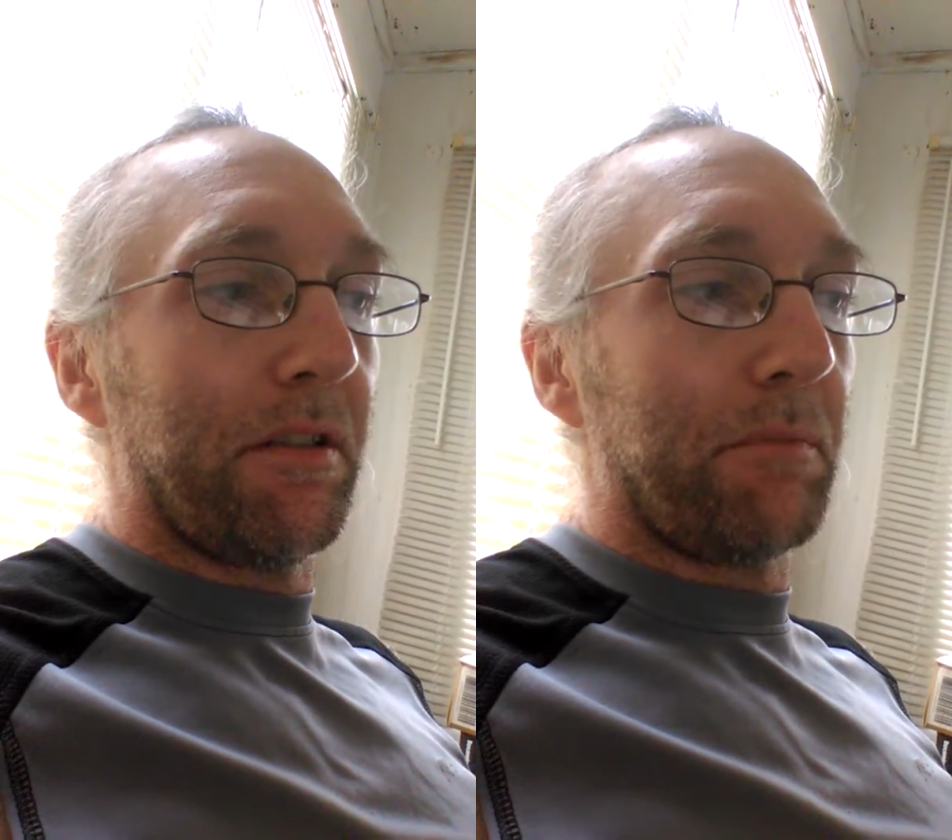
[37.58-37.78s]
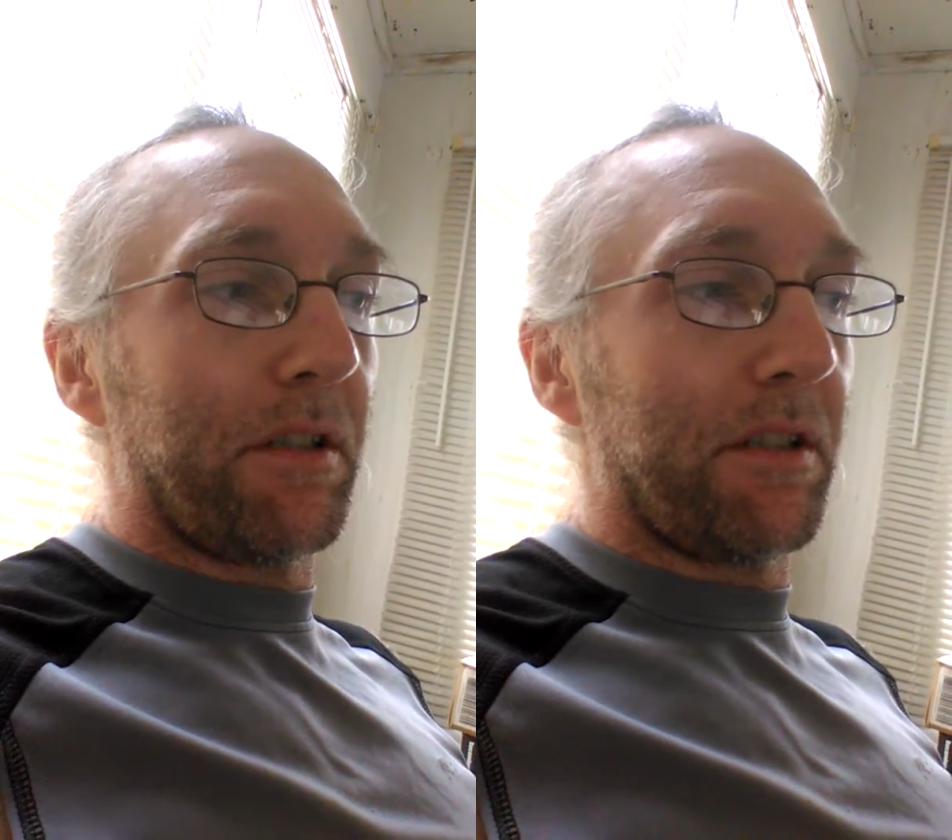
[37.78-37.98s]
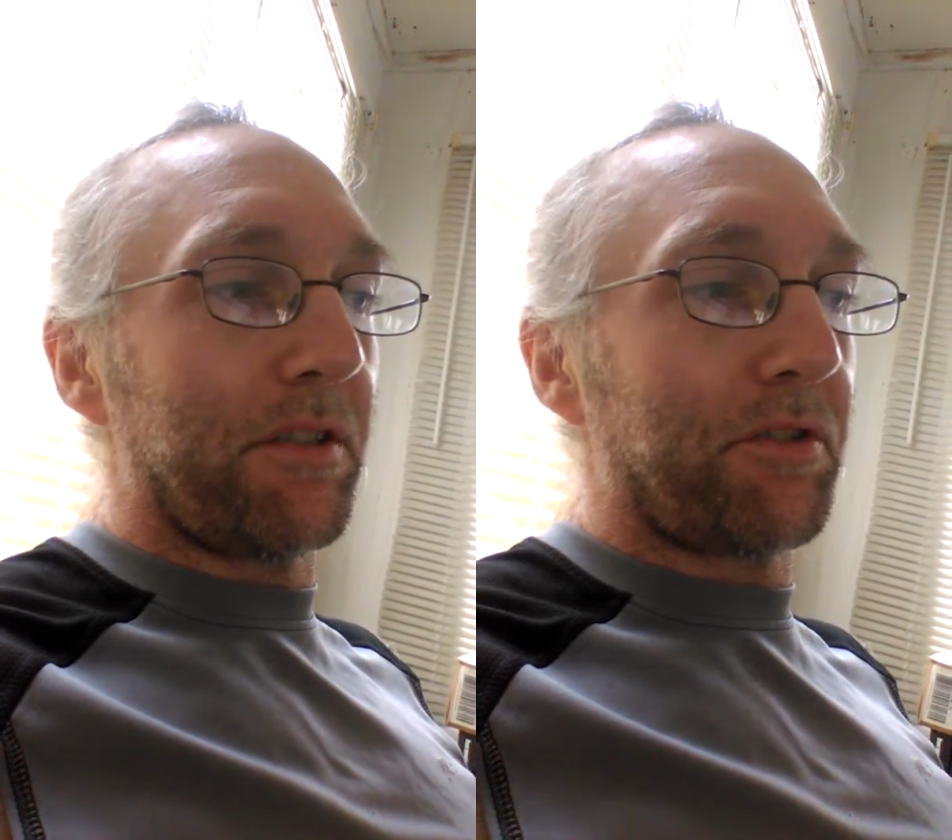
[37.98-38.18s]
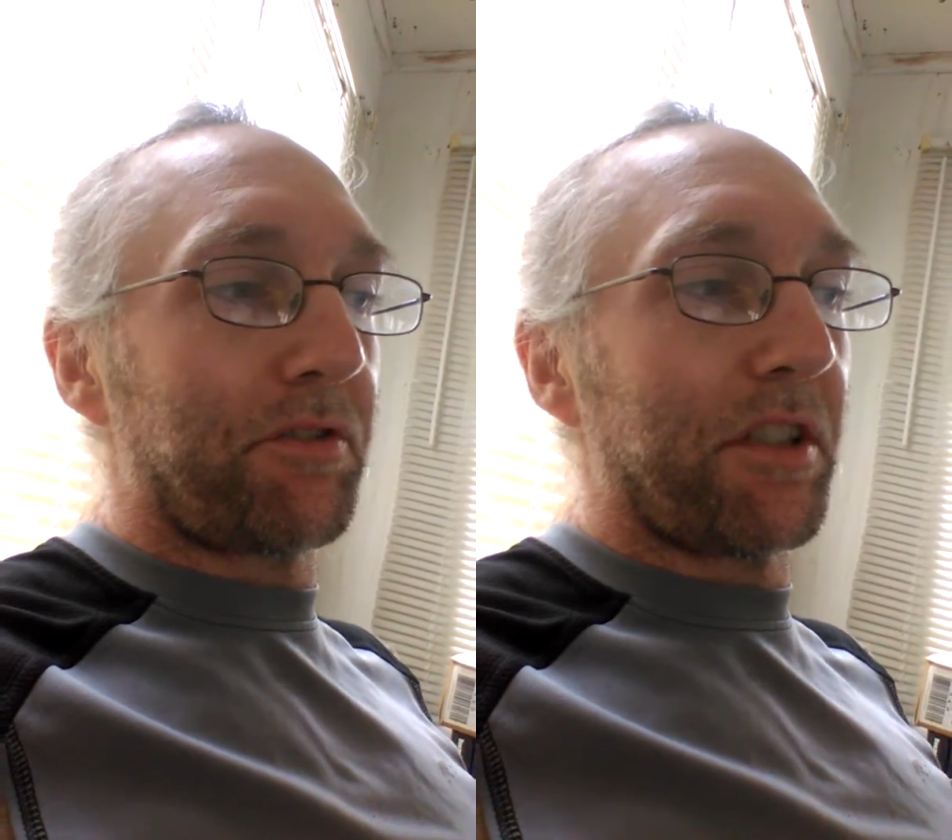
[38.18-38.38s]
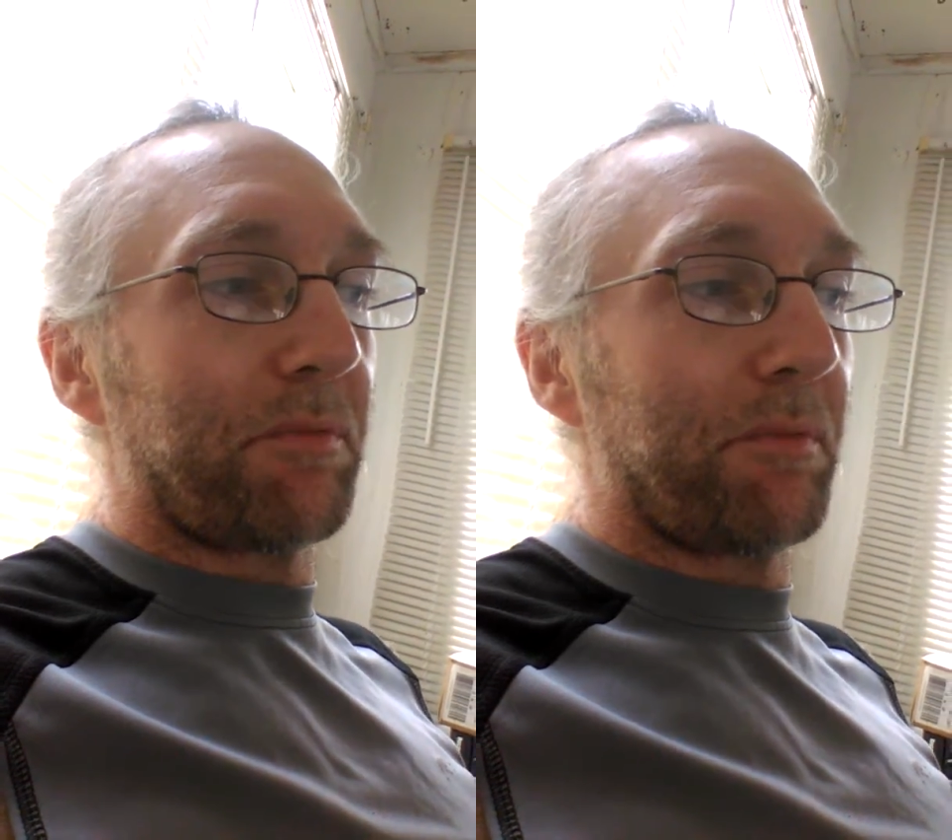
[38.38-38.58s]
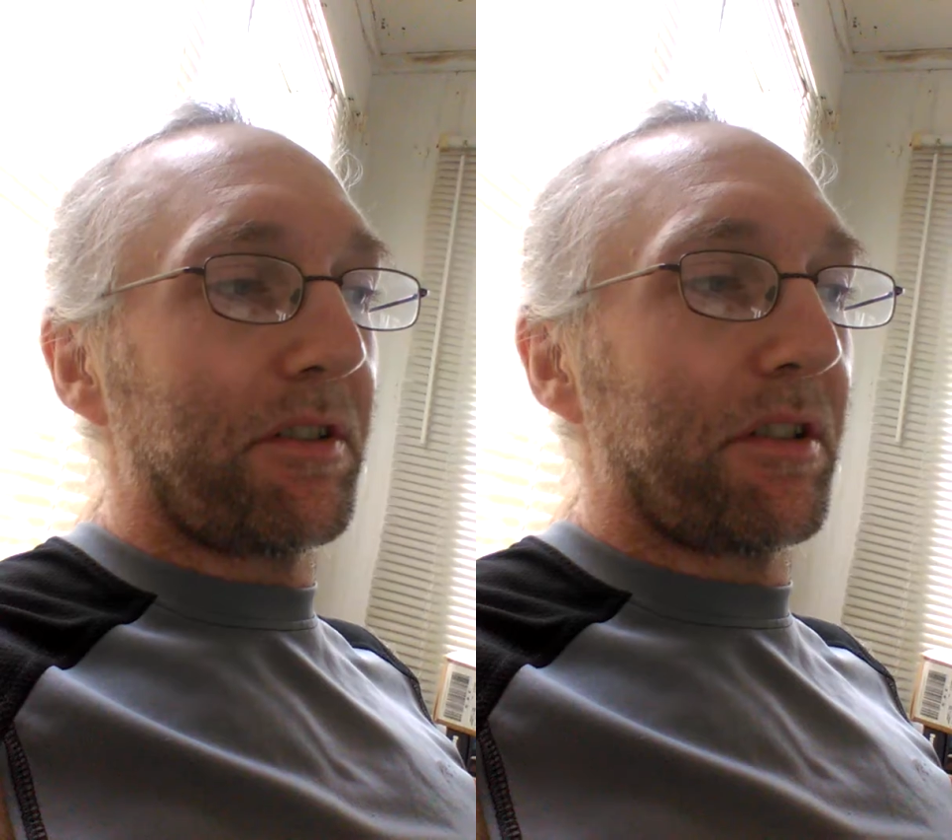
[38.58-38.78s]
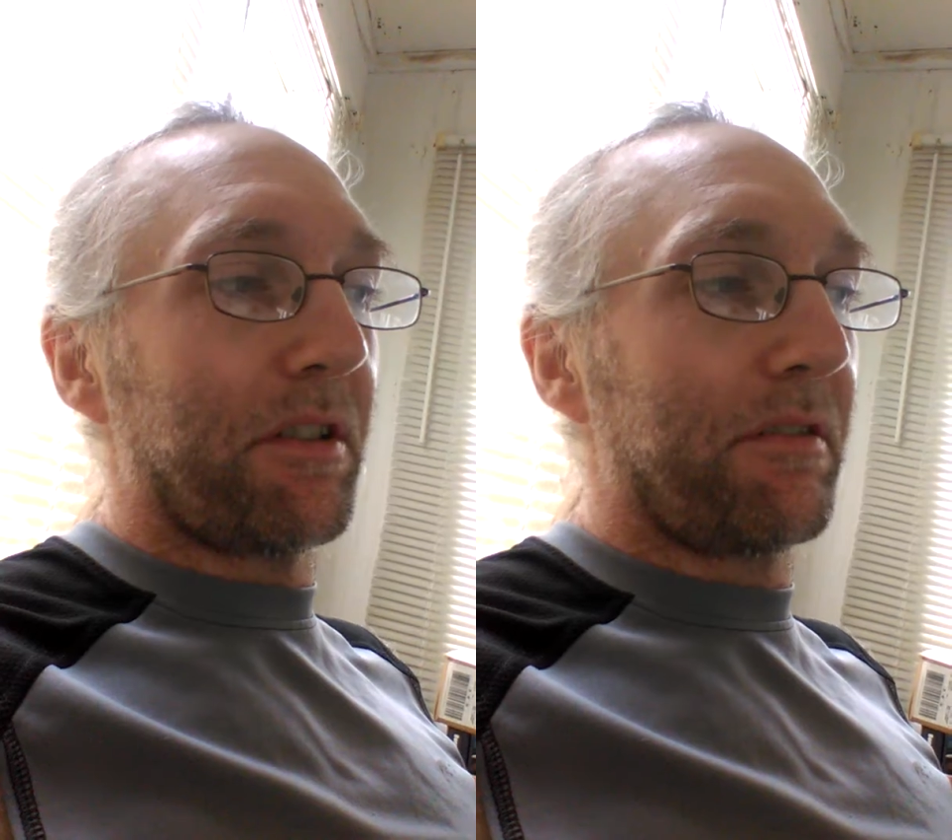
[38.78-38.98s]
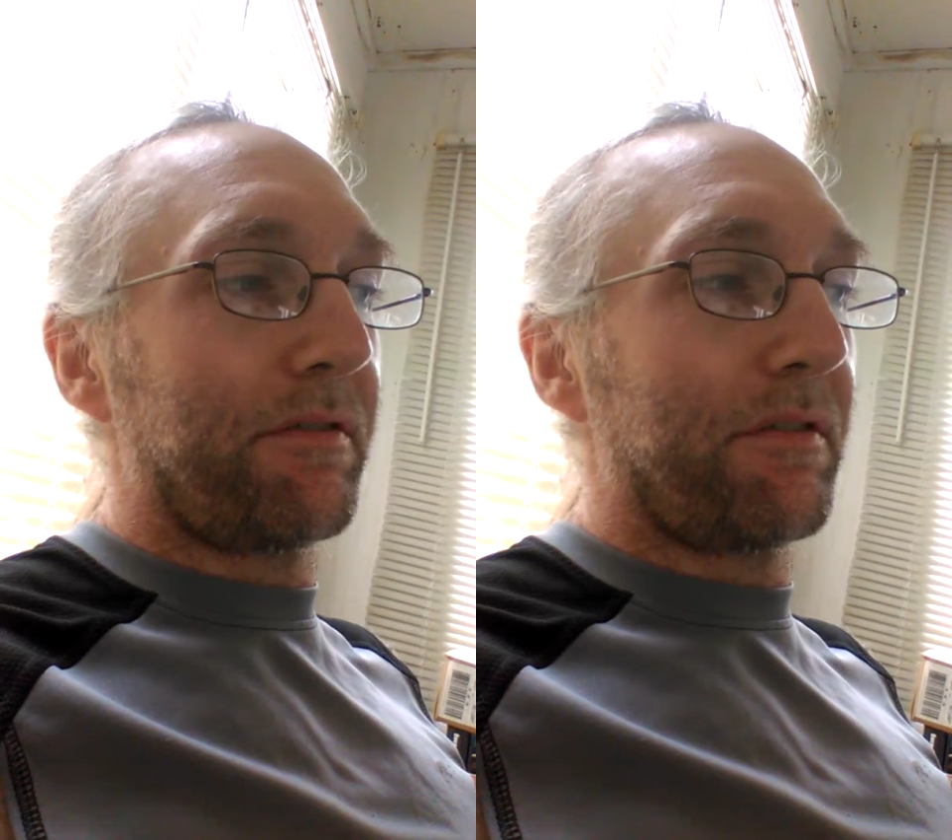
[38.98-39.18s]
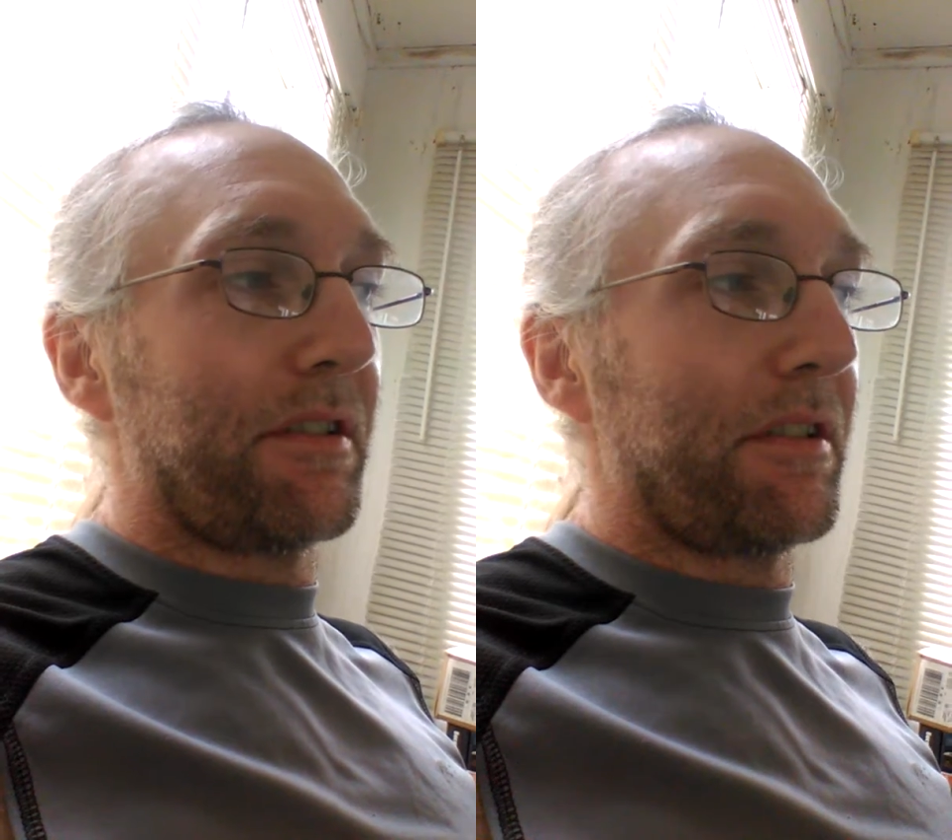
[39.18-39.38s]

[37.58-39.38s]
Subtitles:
But I need to stretch myself